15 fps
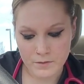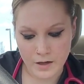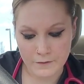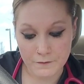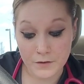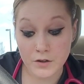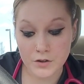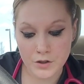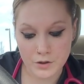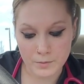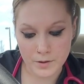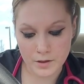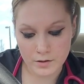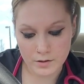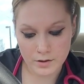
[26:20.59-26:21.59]
I feel
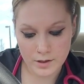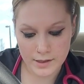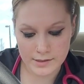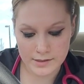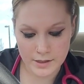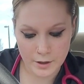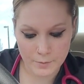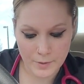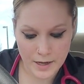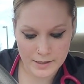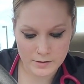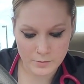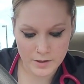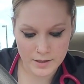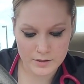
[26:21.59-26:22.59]
human. He stared
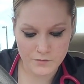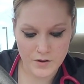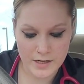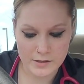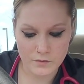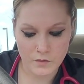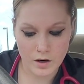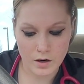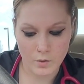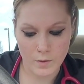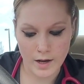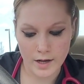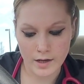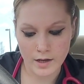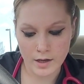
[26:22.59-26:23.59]
past me, his face far
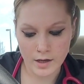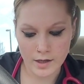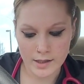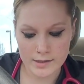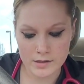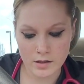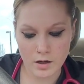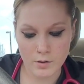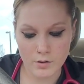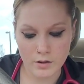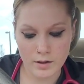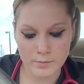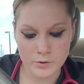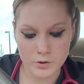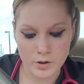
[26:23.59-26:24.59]
away. His lower
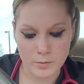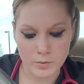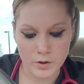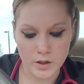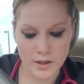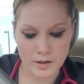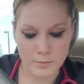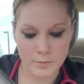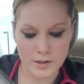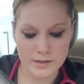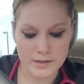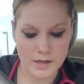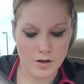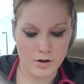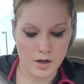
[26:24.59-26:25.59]
lip trembled and he
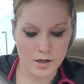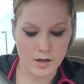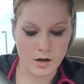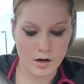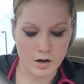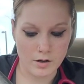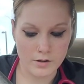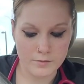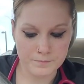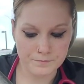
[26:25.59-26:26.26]
bit down on it hard.